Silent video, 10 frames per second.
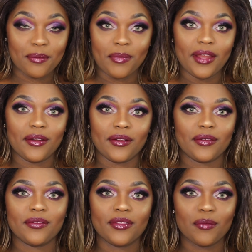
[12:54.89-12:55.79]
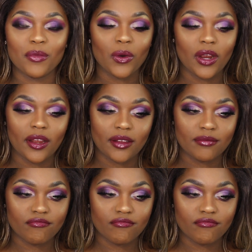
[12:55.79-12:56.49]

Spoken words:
better the more